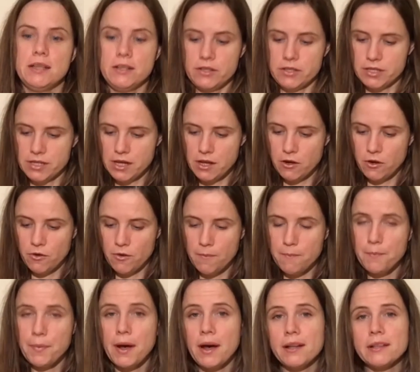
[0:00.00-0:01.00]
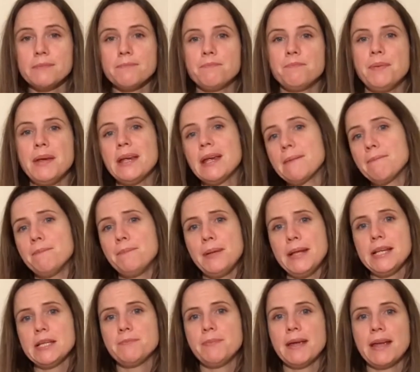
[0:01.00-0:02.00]
So, but
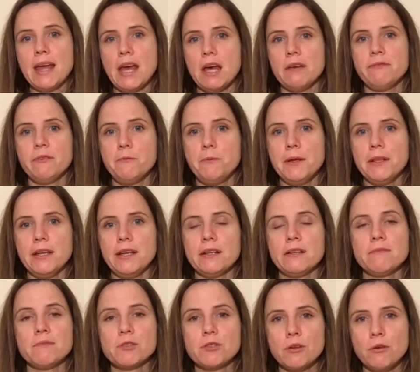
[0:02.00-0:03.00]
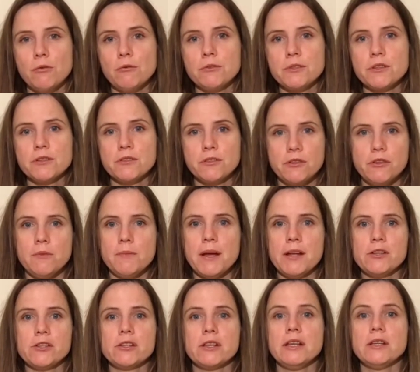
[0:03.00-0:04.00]
please be careful with it. Salt too
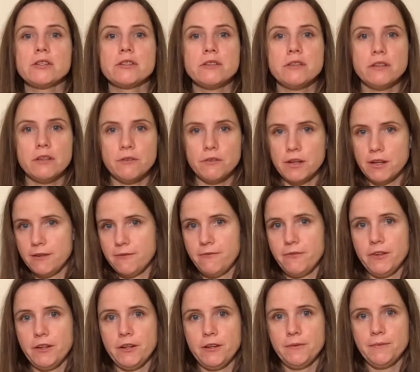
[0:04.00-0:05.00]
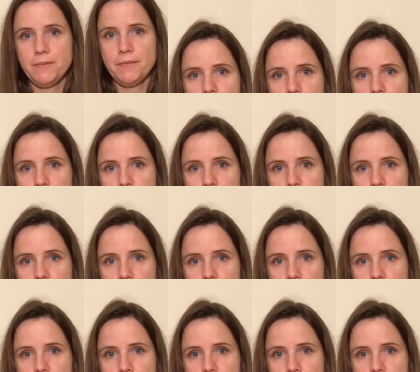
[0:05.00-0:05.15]
much is no good for you.